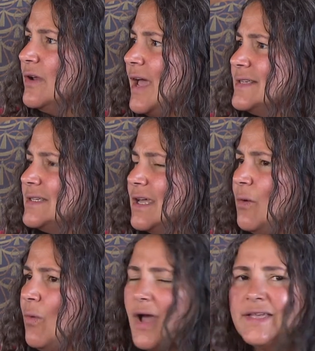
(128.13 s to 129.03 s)
could ask, like,
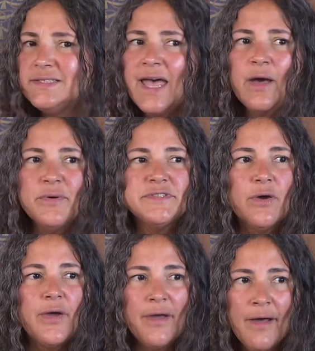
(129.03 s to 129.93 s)
why is that? What's
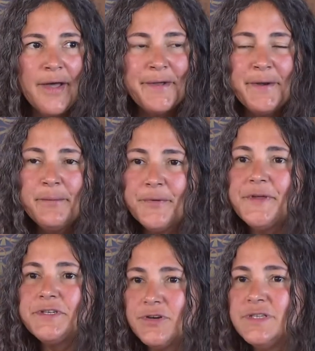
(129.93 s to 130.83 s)
going on? Well,
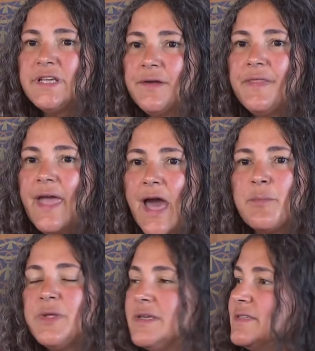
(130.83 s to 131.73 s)
it turns out that
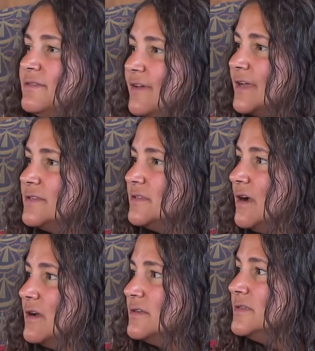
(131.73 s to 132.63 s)
happiness affects
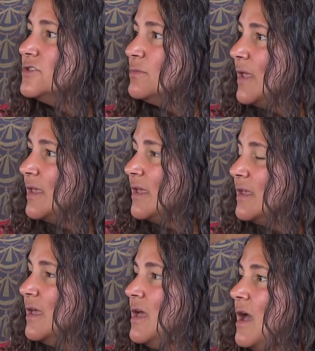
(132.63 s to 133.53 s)
our decision
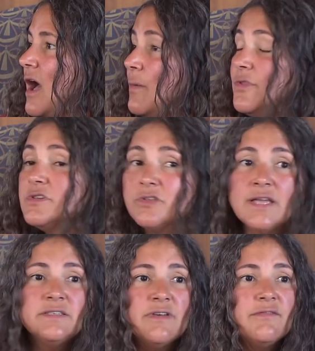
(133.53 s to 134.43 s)
making. Um, there's
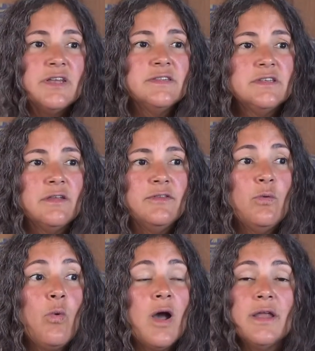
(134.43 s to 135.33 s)
lots of evidence that if
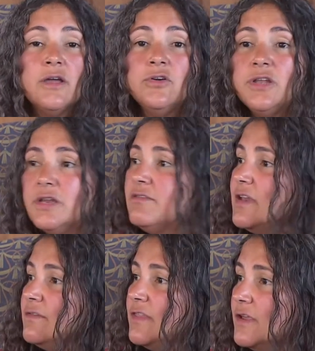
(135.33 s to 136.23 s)
you want a good
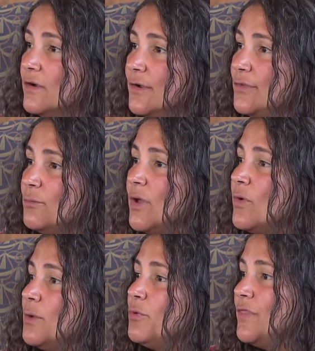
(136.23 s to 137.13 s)
innovative thinker, you might
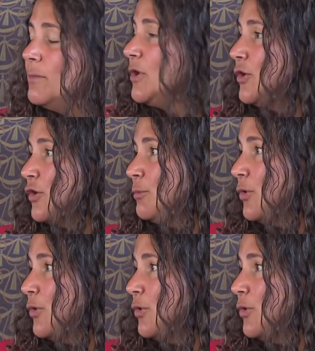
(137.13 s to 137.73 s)
want to put them in a good